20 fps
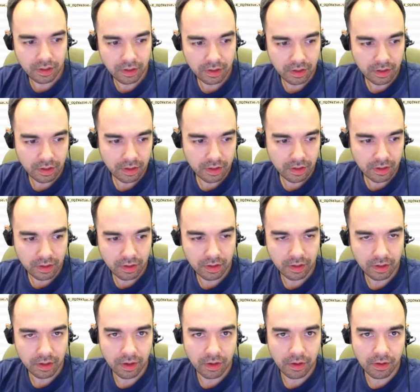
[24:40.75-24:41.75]
No,
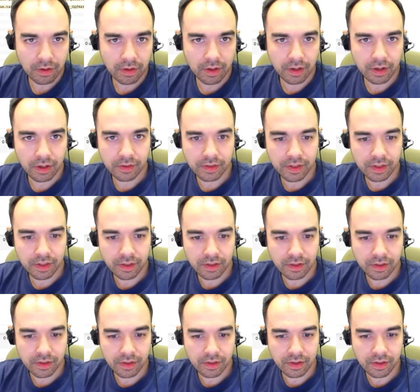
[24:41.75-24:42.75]
I don't see an
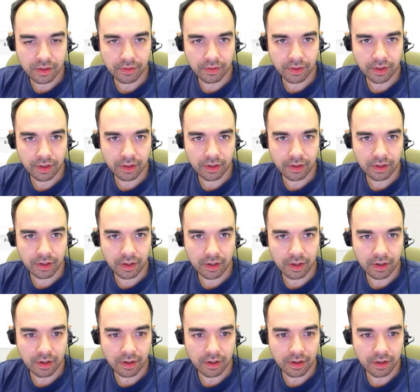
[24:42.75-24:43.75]
assertion failure
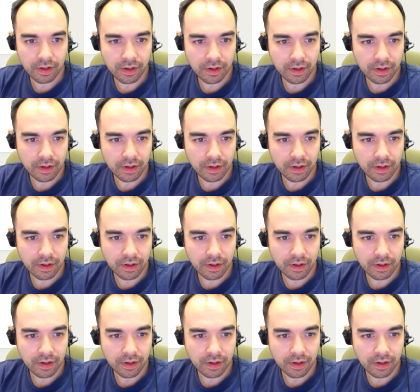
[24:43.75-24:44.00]
there.